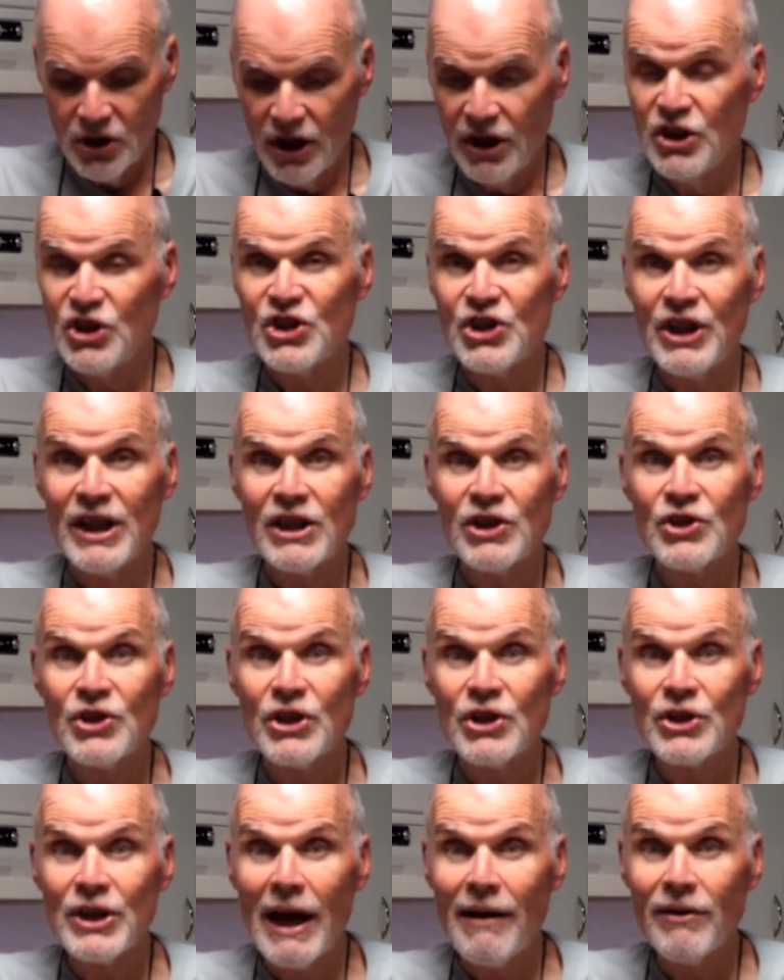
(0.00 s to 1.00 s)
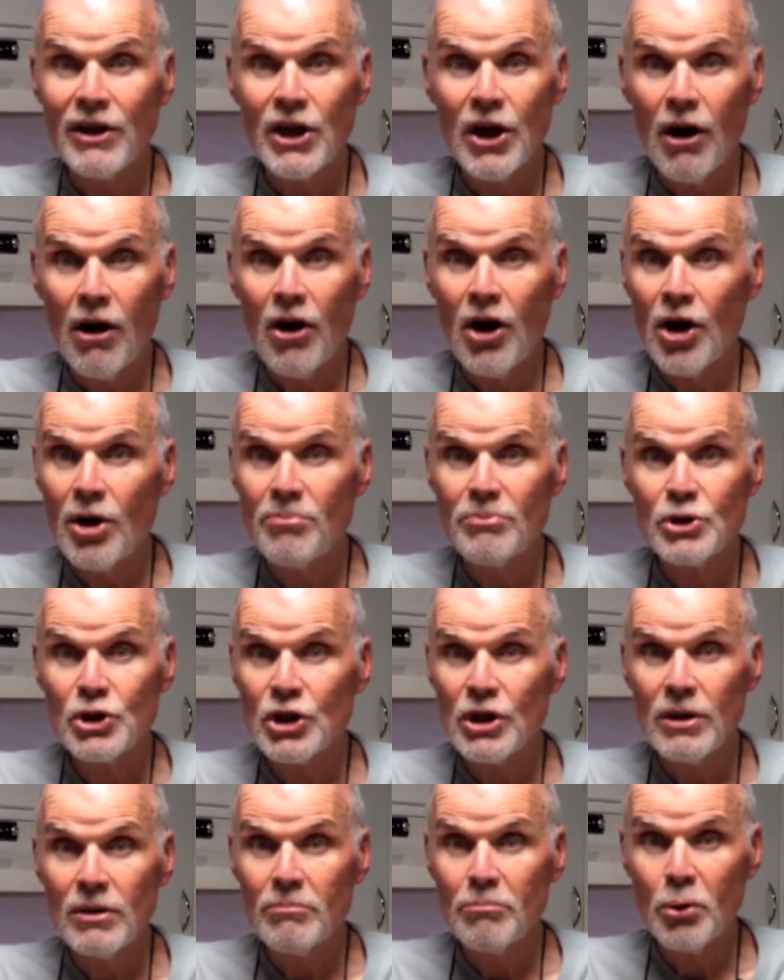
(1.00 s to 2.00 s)
6 to 7
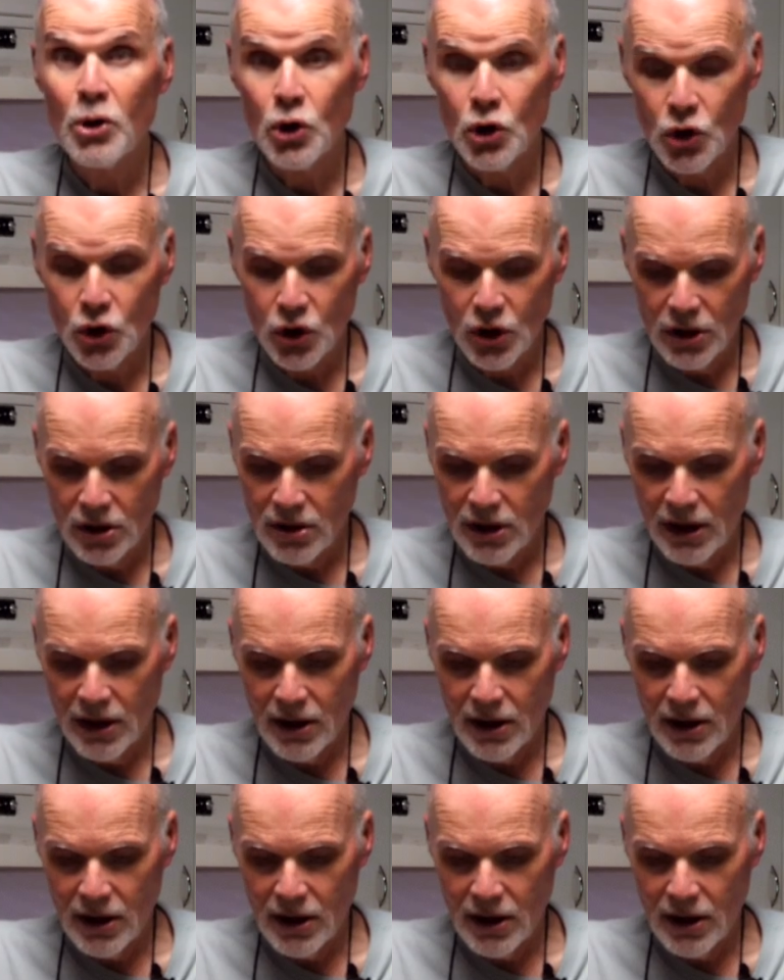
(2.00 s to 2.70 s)
carbs per